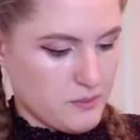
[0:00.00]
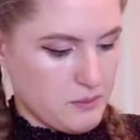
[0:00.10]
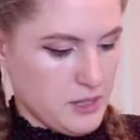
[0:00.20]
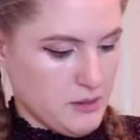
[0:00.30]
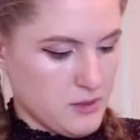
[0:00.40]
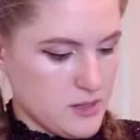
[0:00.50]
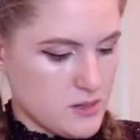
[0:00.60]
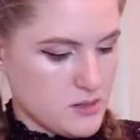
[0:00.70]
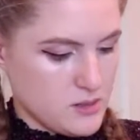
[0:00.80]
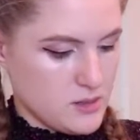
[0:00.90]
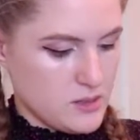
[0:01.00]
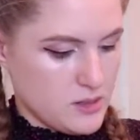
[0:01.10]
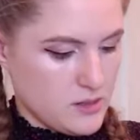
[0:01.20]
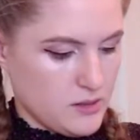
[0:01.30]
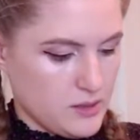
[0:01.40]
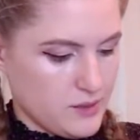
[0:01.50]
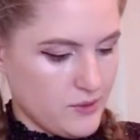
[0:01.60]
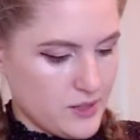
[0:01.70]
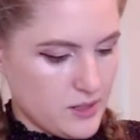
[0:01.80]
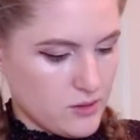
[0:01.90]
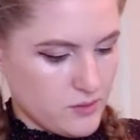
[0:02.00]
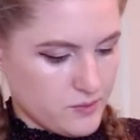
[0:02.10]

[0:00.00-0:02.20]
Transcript: Maybe. Let's find out.